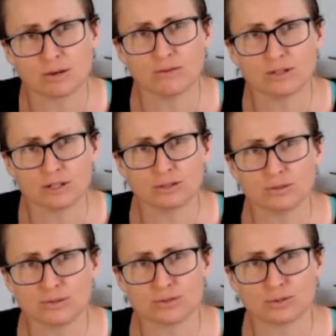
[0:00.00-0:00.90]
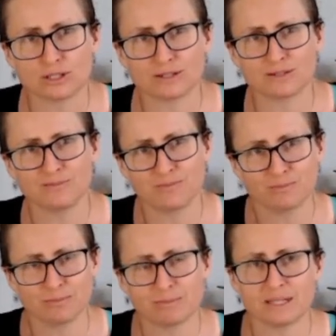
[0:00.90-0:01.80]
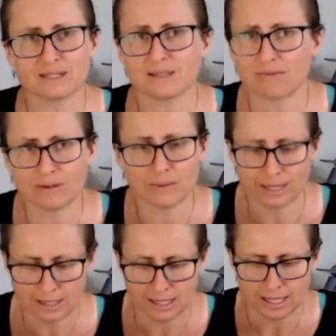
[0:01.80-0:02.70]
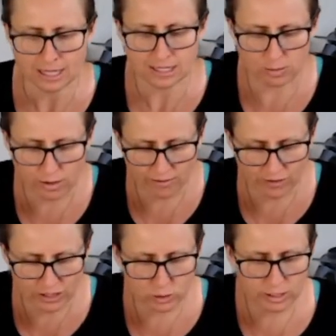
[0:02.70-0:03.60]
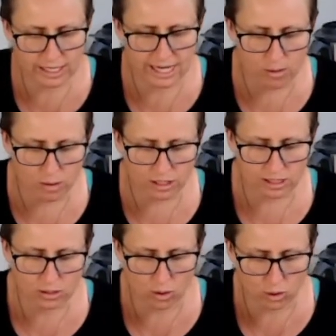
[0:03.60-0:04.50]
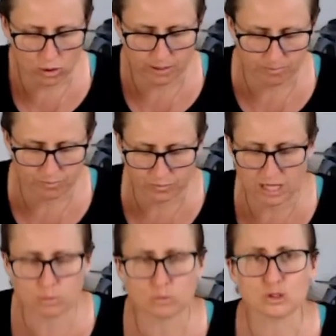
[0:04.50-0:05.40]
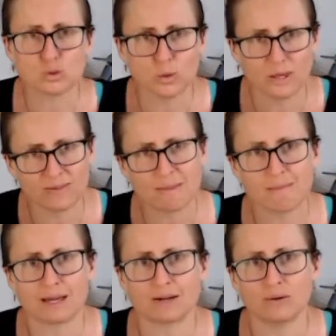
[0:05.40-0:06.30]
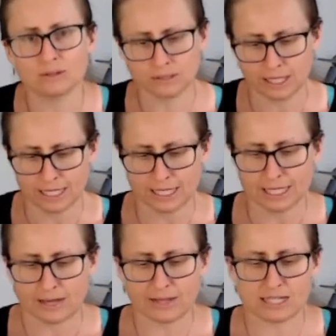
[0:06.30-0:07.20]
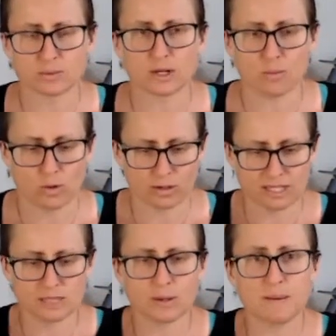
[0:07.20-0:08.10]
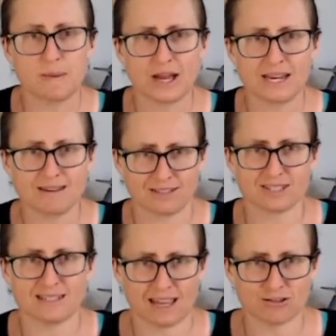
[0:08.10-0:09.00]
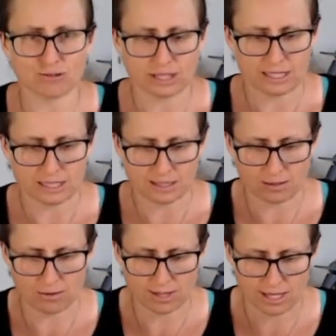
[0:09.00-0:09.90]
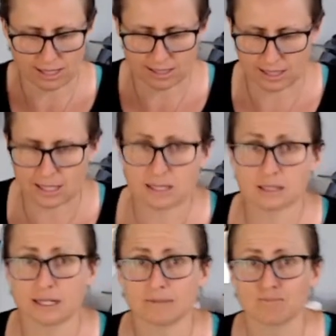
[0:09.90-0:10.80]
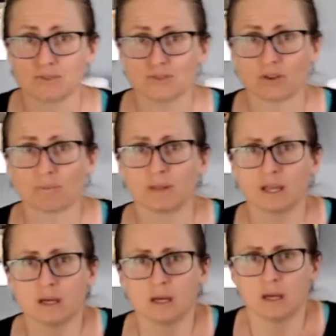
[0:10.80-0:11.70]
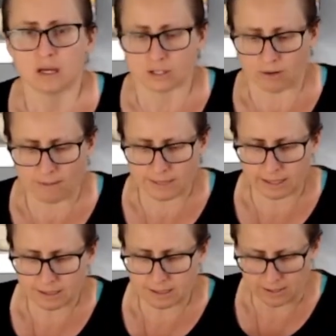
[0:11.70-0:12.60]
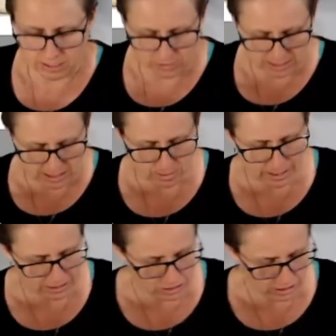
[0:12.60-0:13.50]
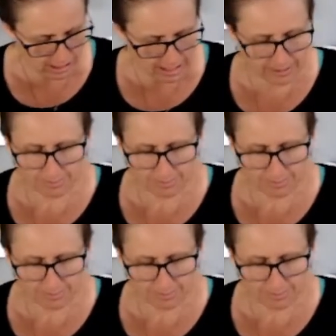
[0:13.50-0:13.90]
and you lose all the bits everywhere? So if I do it now while it's hot, it will sweat them back on, and that's what I want. This one just naturally did its own thing. It's sinking down. So scrape down the sides with a spatula.